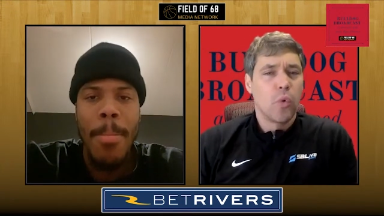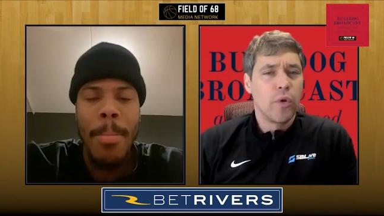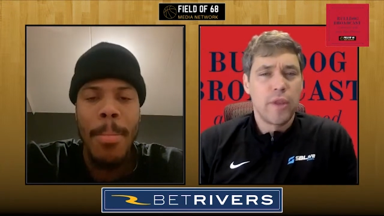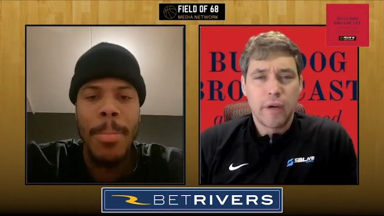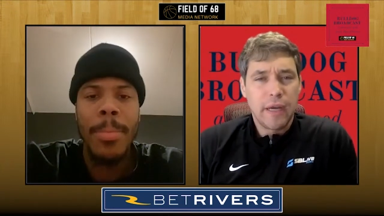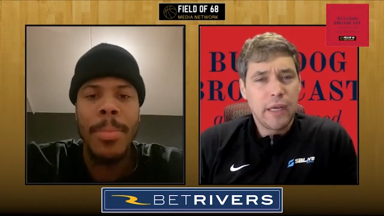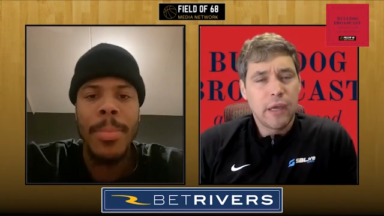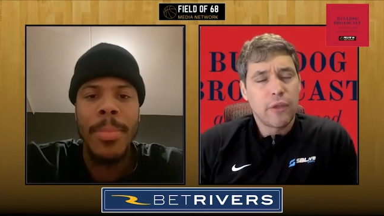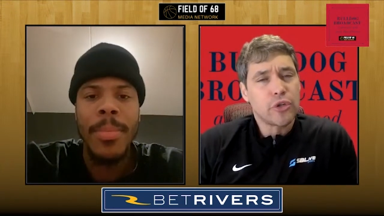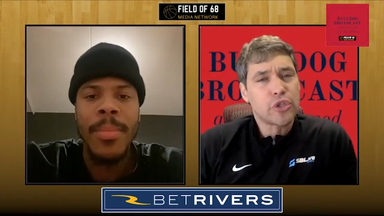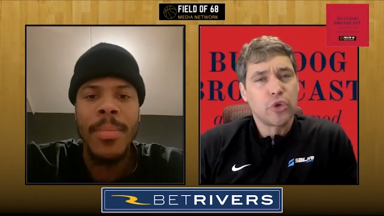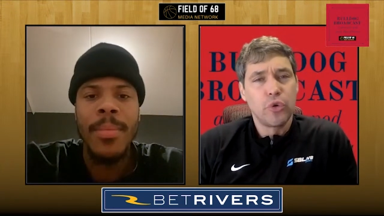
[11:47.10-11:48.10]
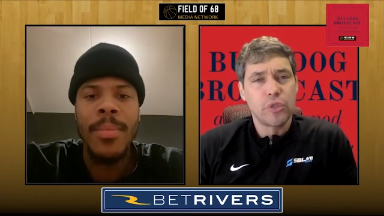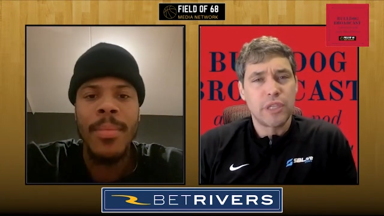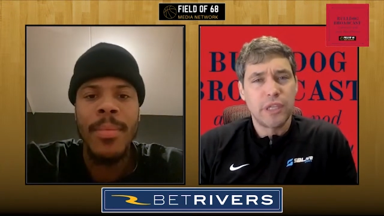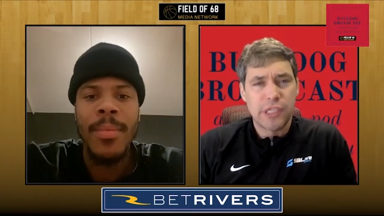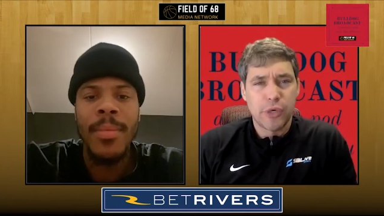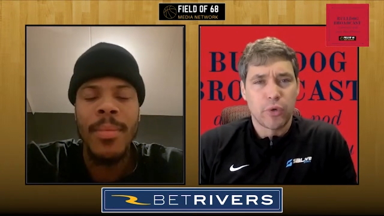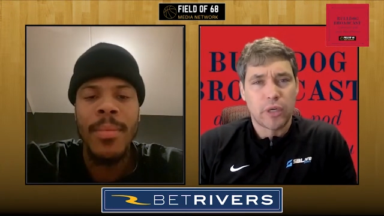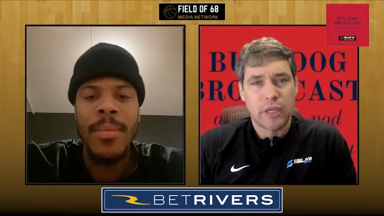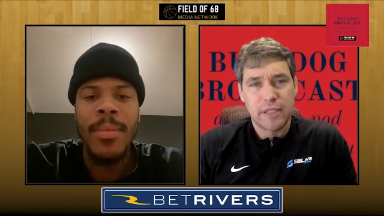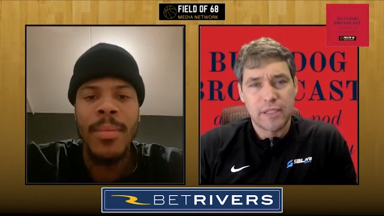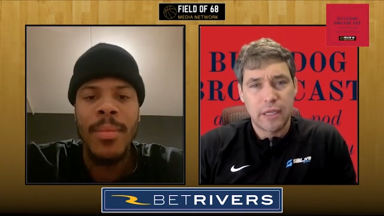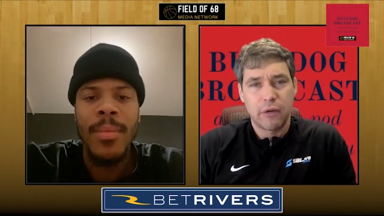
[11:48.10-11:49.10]
Speaker 1: Were there any other schools that you were
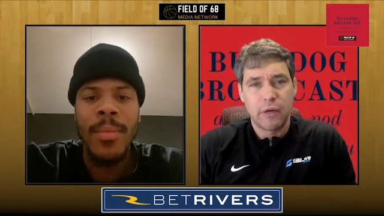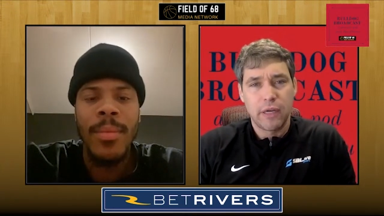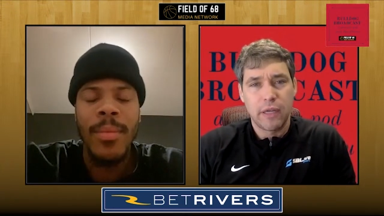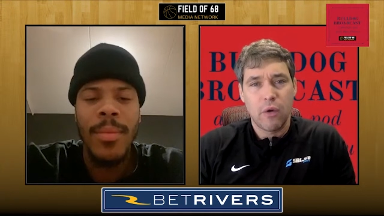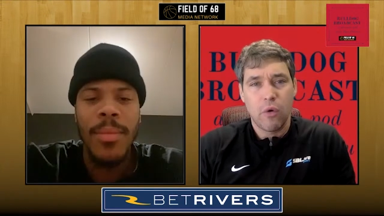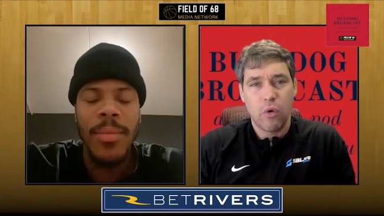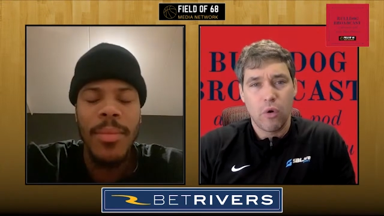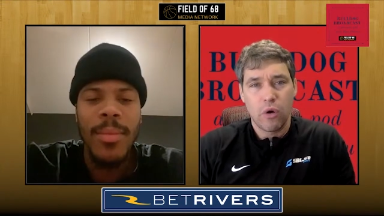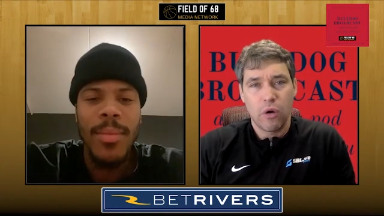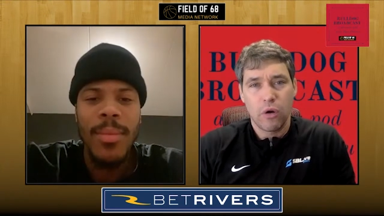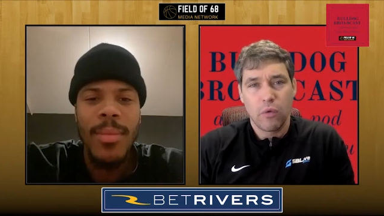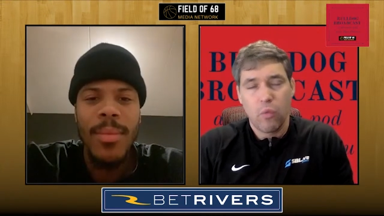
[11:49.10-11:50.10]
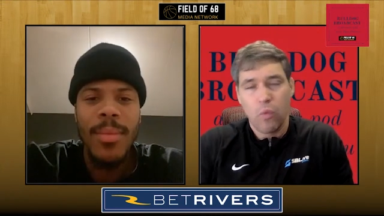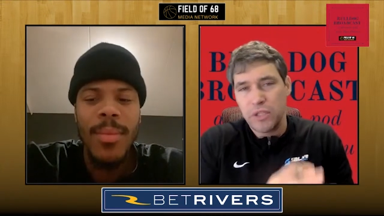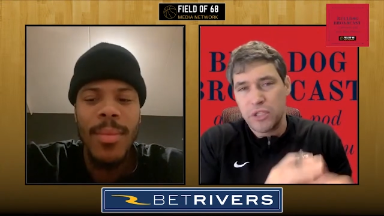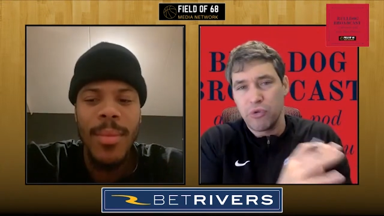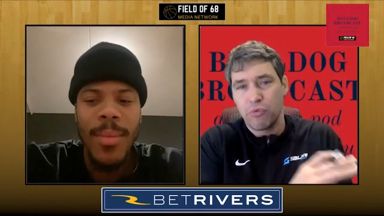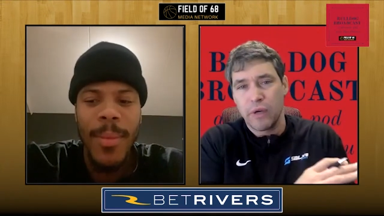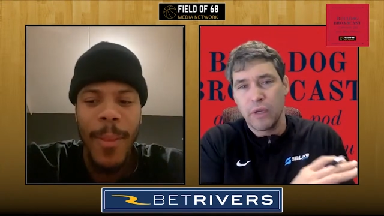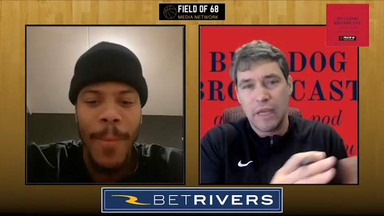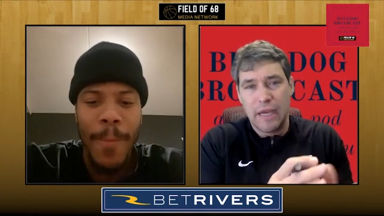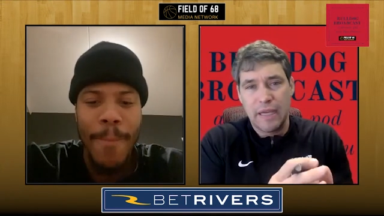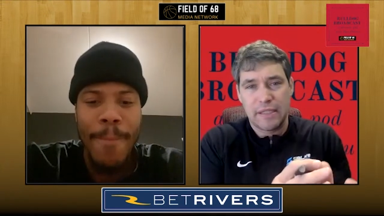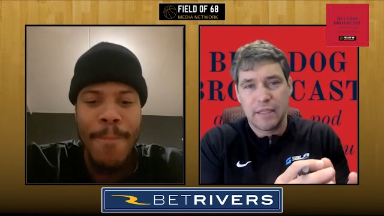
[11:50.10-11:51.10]
considering, or once you
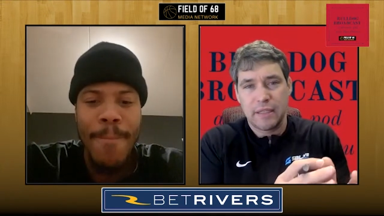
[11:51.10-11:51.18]
realized